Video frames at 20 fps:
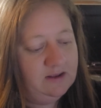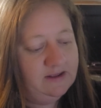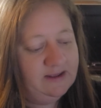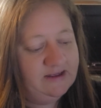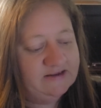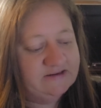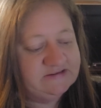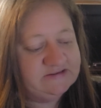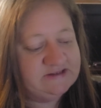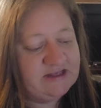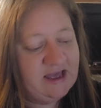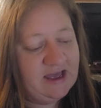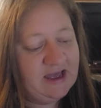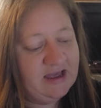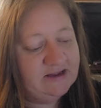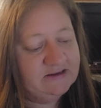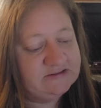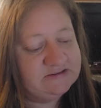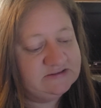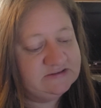is
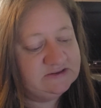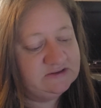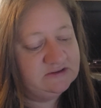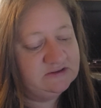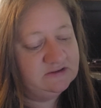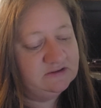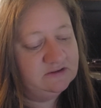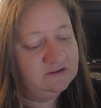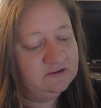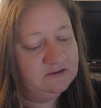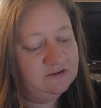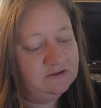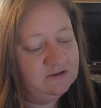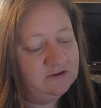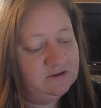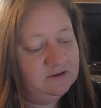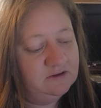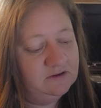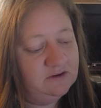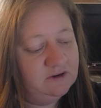that
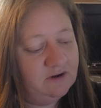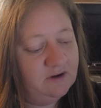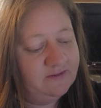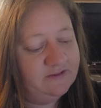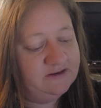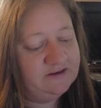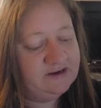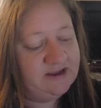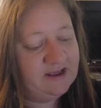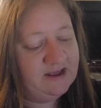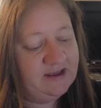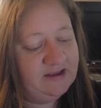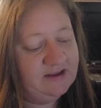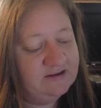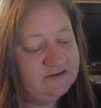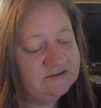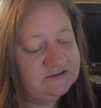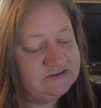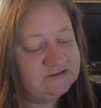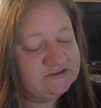on the
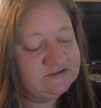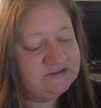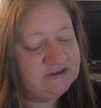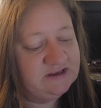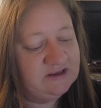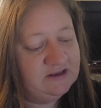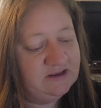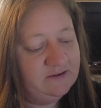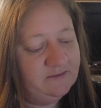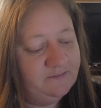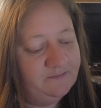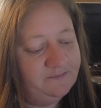days, let's see,